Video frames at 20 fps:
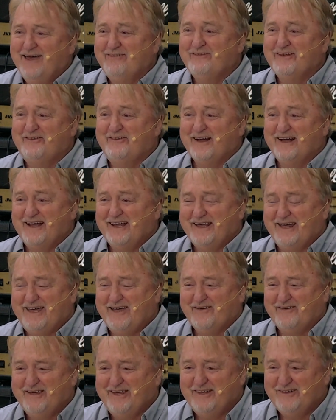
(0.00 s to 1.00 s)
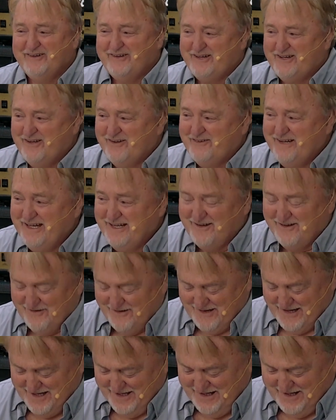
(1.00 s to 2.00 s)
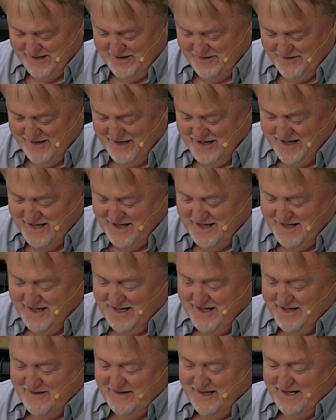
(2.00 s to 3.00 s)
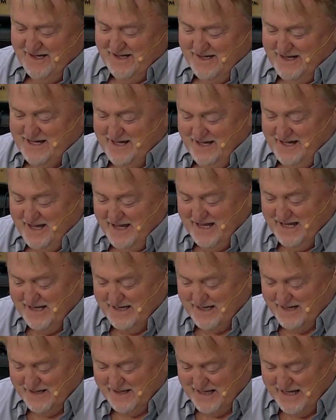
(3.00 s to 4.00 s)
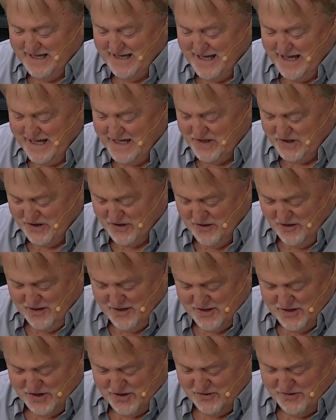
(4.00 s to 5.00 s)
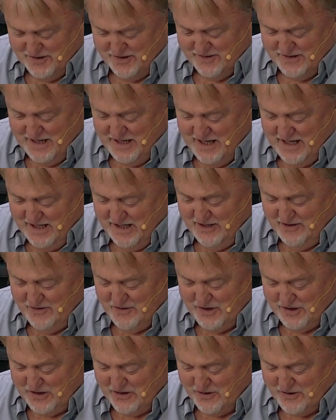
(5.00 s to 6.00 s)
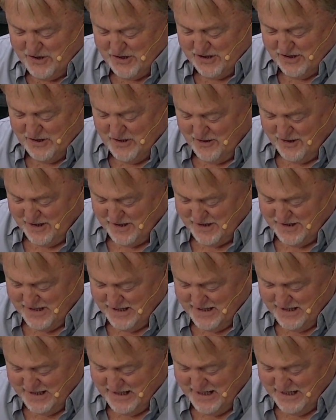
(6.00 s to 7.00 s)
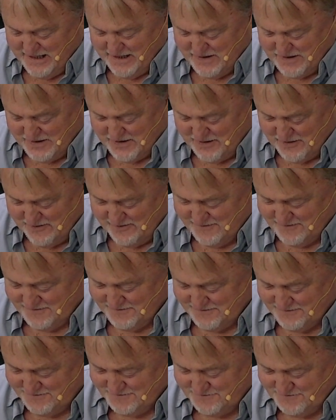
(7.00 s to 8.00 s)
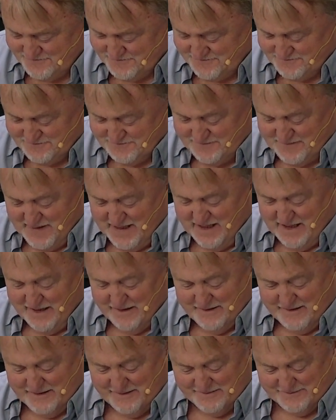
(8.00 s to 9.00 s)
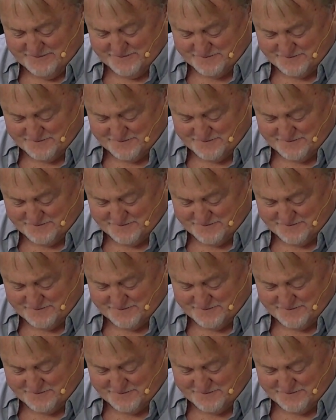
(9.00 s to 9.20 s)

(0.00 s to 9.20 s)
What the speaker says: He's been trying to kill you too. He don't like you. He hates God, so you're as close to God as he can get. So, yeah.